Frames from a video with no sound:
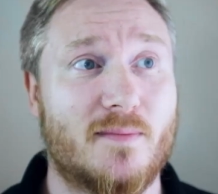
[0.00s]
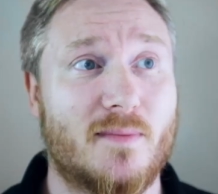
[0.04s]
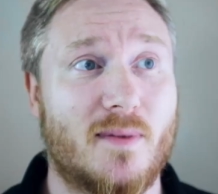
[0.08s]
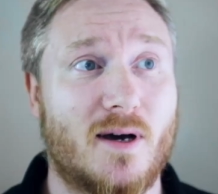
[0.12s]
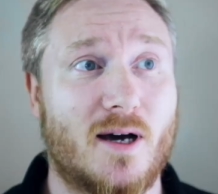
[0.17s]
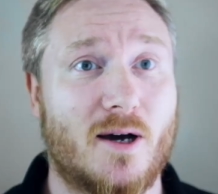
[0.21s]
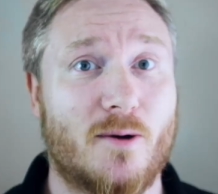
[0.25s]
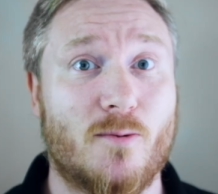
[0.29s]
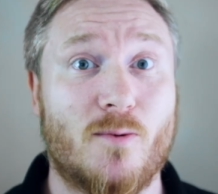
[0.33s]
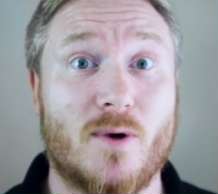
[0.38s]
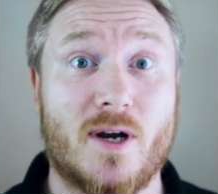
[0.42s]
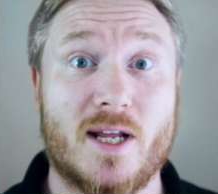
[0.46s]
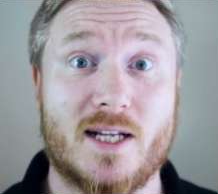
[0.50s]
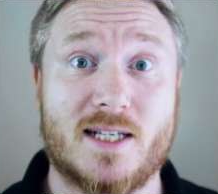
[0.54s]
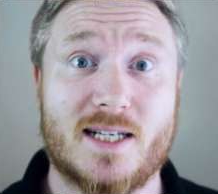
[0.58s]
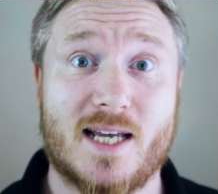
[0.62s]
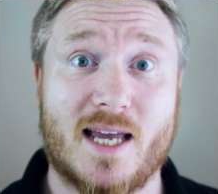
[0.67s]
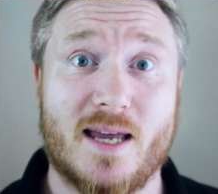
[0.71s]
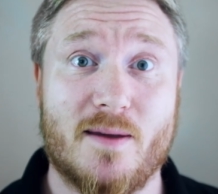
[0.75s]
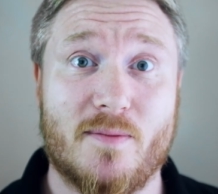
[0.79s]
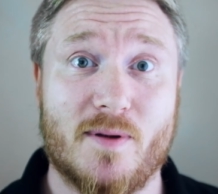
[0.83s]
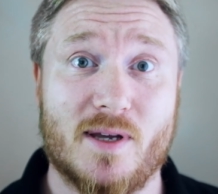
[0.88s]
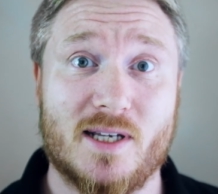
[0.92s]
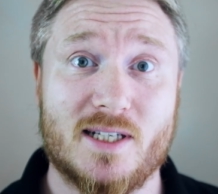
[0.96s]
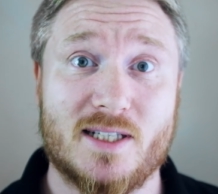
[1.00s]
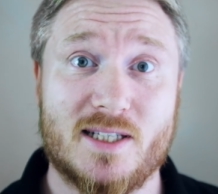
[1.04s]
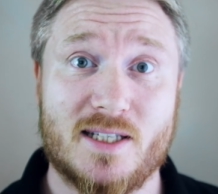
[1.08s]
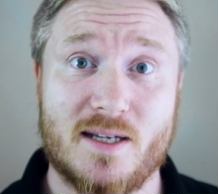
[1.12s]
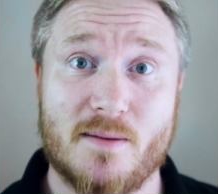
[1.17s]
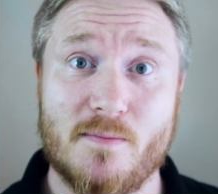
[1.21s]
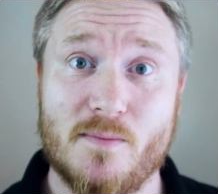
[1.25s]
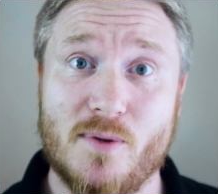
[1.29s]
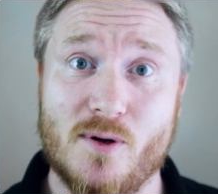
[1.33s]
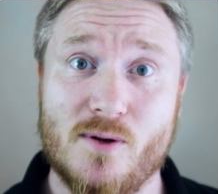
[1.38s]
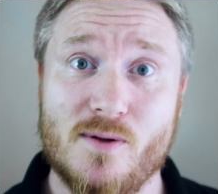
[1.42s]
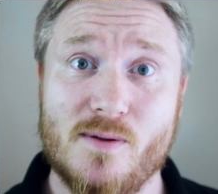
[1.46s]
I wanted to keep it
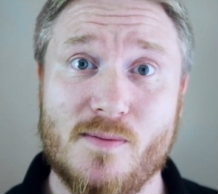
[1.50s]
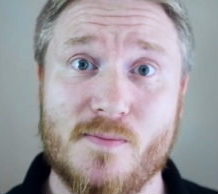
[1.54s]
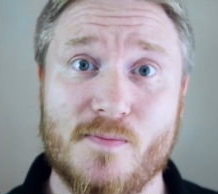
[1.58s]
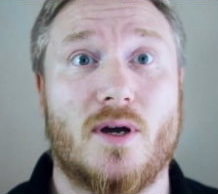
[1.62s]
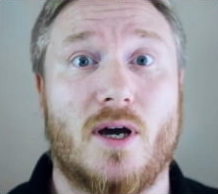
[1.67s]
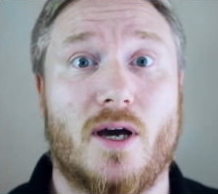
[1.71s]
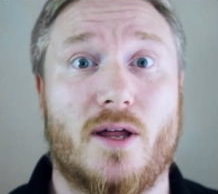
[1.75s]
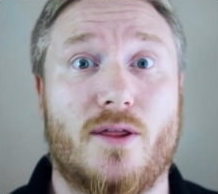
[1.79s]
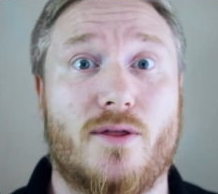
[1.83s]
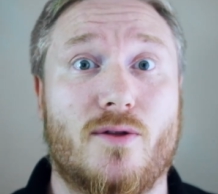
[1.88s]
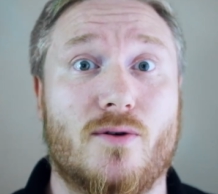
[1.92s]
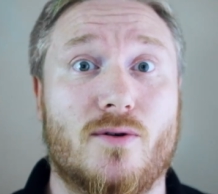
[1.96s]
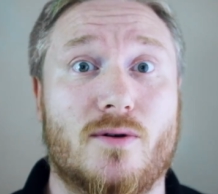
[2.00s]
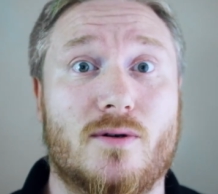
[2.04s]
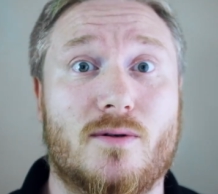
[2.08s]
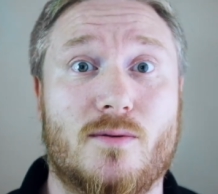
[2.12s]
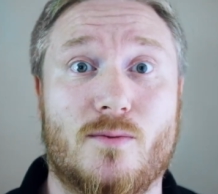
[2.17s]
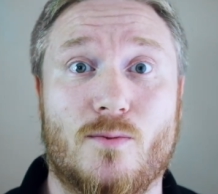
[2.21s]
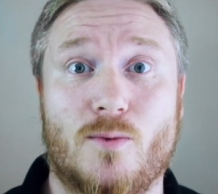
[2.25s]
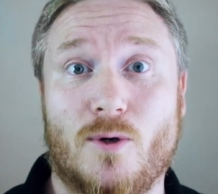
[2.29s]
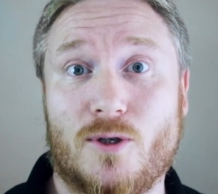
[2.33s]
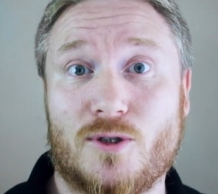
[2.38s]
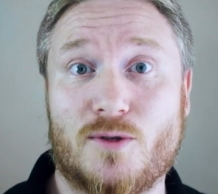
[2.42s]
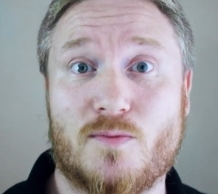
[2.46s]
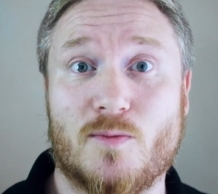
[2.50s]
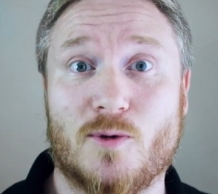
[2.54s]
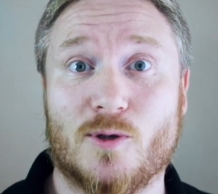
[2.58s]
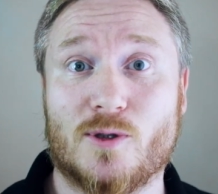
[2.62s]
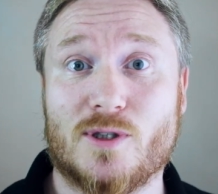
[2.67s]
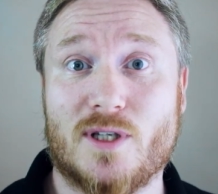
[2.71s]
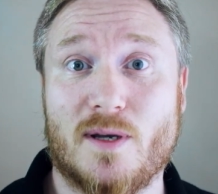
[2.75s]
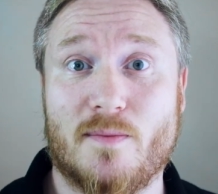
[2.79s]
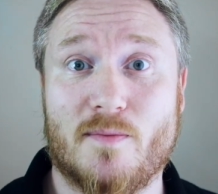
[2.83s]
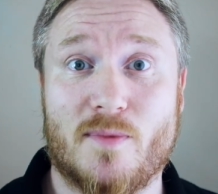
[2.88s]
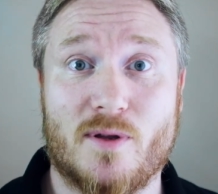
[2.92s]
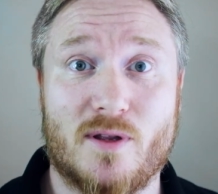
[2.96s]
simple. I thought, what's more
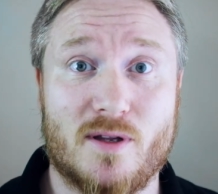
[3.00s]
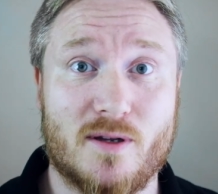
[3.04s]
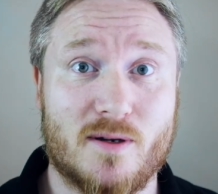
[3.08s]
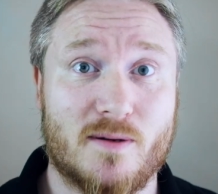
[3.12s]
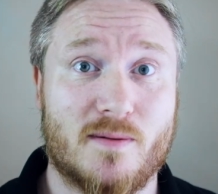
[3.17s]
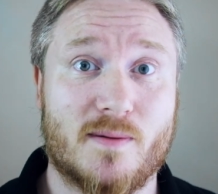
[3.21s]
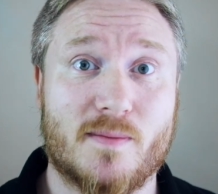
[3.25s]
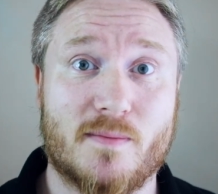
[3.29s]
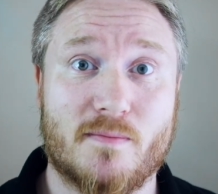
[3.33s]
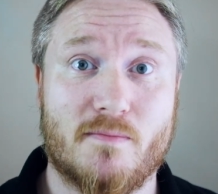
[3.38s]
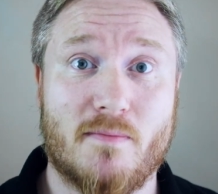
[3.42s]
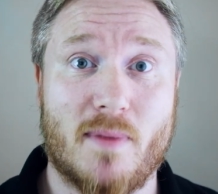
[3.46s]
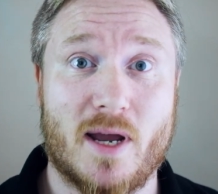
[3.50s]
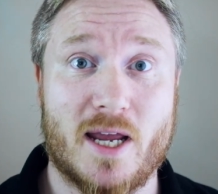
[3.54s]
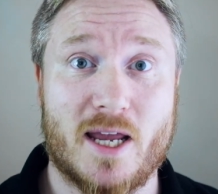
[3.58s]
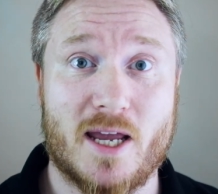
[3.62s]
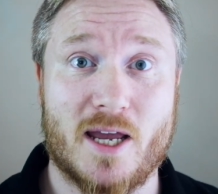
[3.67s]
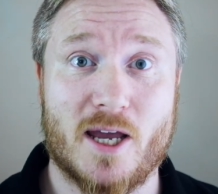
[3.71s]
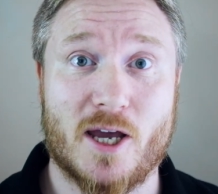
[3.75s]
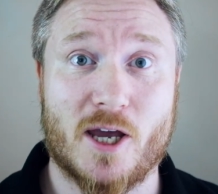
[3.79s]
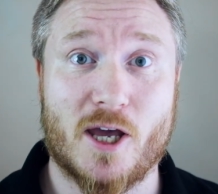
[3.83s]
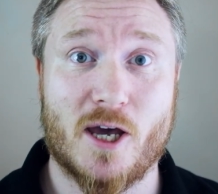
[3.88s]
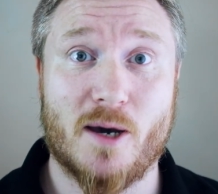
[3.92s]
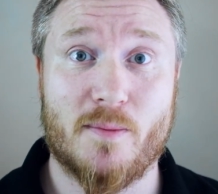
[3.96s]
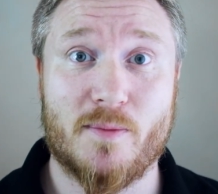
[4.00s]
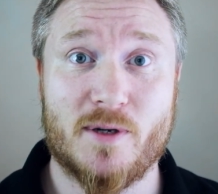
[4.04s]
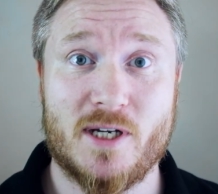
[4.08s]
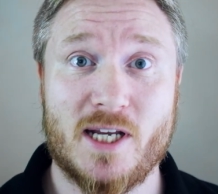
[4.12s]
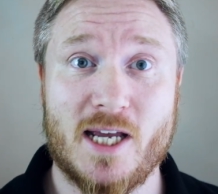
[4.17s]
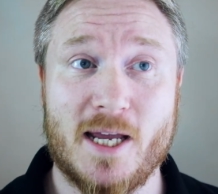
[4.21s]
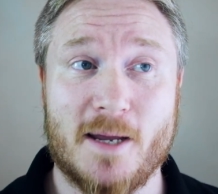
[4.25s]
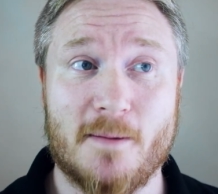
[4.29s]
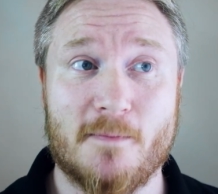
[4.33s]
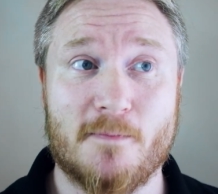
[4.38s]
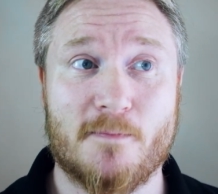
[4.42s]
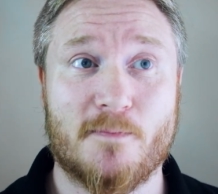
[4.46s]
simple than making a cup of
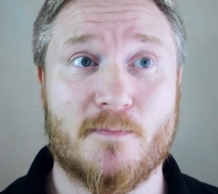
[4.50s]
tea?